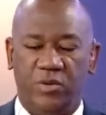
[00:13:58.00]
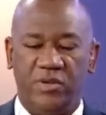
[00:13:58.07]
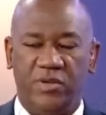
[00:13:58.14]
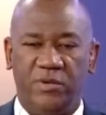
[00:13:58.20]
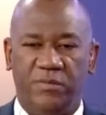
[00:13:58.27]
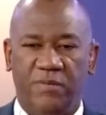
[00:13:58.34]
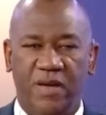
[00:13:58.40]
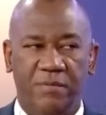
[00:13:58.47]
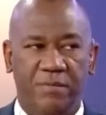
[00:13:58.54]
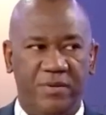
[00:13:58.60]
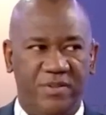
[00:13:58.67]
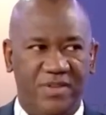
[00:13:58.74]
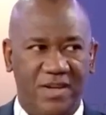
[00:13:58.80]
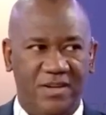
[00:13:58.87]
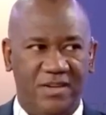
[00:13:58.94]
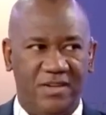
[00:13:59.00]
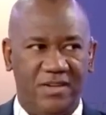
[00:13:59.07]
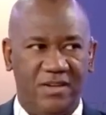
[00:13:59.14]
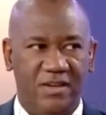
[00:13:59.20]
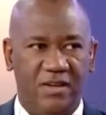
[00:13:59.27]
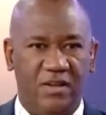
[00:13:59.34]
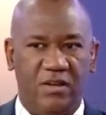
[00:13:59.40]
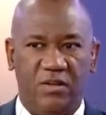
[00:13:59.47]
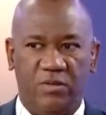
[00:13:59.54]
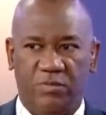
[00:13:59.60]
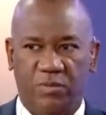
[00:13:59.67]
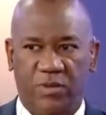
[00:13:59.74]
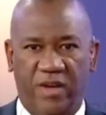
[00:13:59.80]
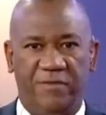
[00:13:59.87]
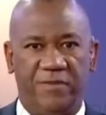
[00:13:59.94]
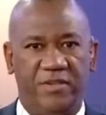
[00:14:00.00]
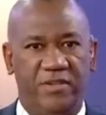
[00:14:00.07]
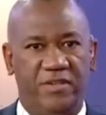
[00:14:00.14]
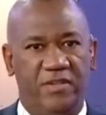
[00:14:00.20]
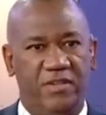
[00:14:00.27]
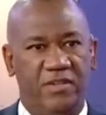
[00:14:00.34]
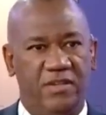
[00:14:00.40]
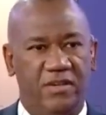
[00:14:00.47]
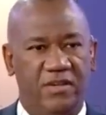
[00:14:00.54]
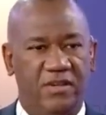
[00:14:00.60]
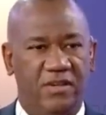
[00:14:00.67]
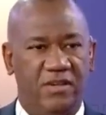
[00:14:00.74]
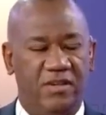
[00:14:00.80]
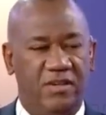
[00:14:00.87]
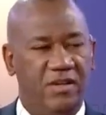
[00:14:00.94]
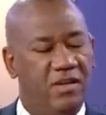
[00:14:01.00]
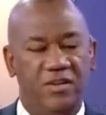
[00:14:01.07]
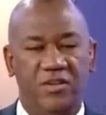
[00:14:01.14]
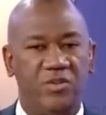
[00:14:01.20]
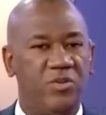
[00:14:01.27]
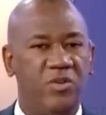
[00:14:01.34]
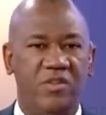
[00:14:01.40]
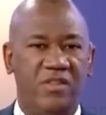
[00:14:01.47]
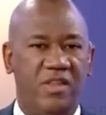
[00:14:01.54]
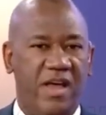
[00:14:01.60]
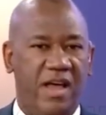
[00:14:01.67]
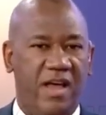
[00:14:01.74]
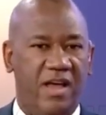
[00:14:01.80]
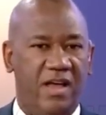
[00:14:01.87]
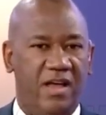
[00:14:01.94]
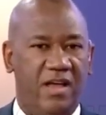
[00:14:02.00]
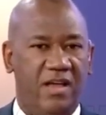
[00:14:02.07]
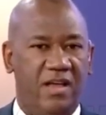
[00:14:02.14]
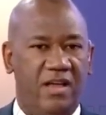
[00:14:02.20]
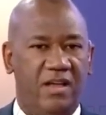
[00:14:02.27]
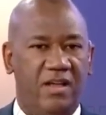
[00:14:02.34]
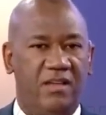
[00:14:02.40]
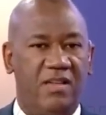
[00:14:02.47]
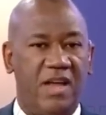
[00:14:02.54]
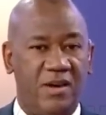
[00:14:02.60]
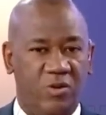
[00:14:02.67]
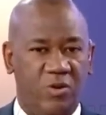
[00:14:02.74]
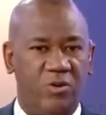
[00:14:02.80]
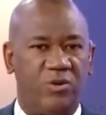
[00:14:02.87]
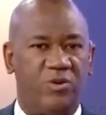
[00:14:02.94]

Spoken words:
25% for FCT? It is not there. That